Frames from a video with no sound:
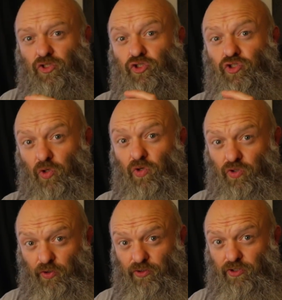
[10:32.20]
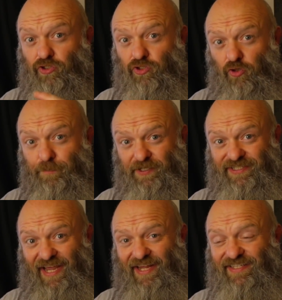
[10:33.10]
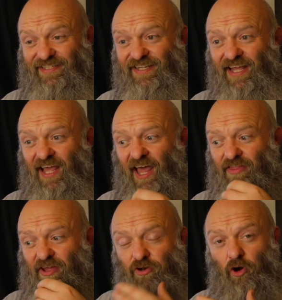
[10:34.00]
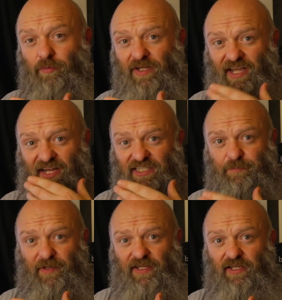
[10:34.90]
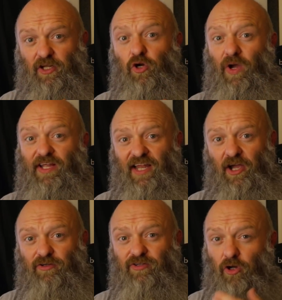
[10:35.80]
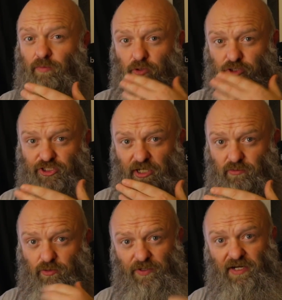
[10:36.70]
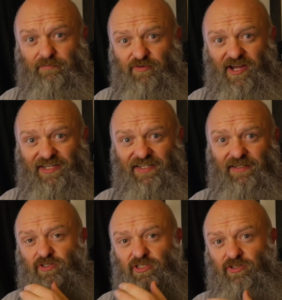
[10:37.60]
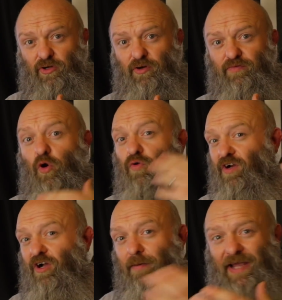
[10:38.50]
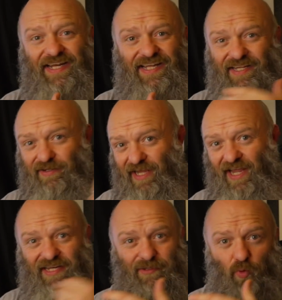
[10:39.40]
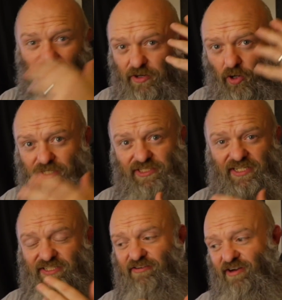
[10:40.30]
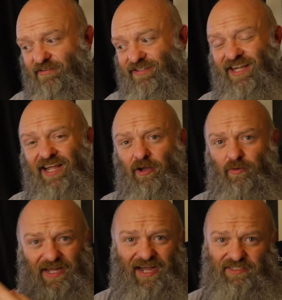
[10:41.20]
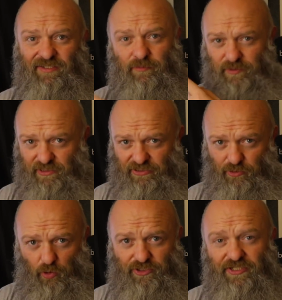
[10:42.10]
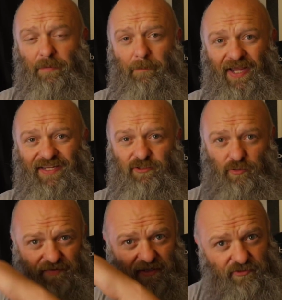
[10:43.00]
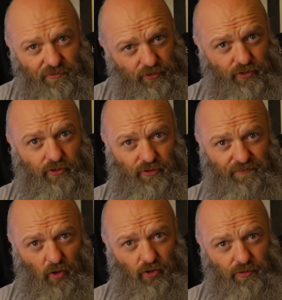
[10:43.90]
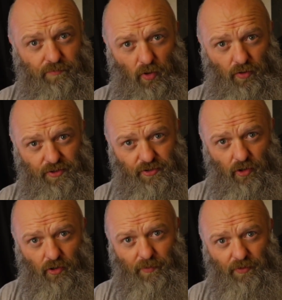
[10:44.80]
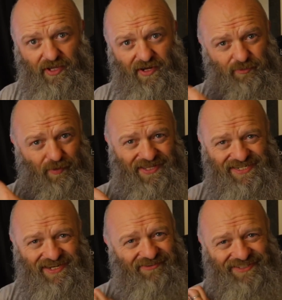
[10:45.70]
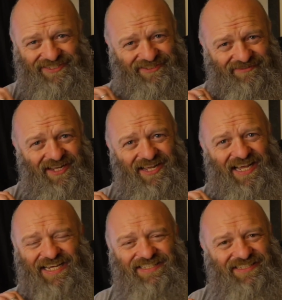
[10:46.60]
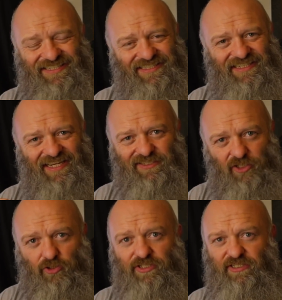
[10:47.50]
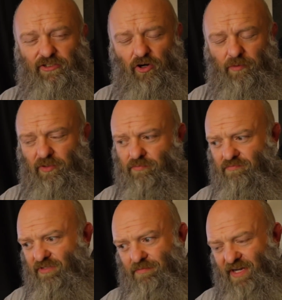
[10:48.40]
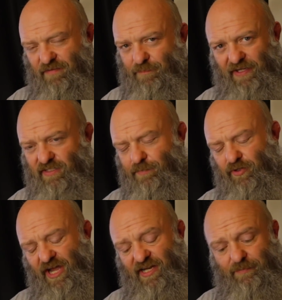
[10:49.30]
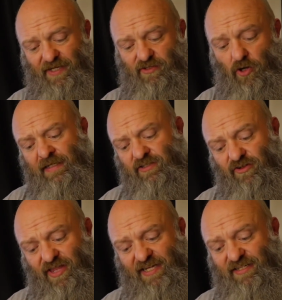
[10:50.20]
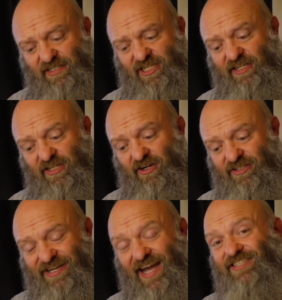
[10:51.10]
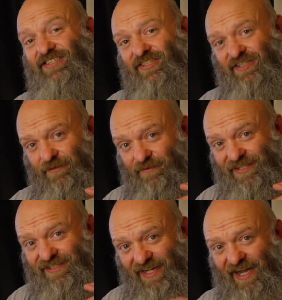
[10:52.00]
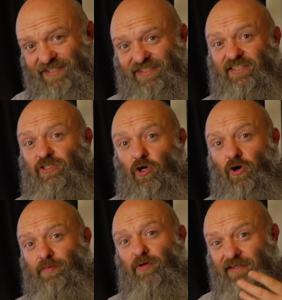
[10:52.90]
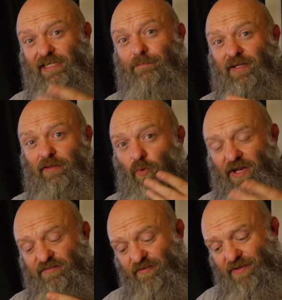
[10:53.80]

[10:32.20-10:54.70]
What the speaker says: so good, so protected, that normally I speak quite loud, almost shout when I'm riding to sort of overcome any wind noise that's around. Well, it actually was distorting the mic, so I've had to reduce the volume more than normal there. That's why the sound isn't as good as normal. You might have picked up on that, you might not. So this chin curtain actually does a fantastic job of keeping the wind from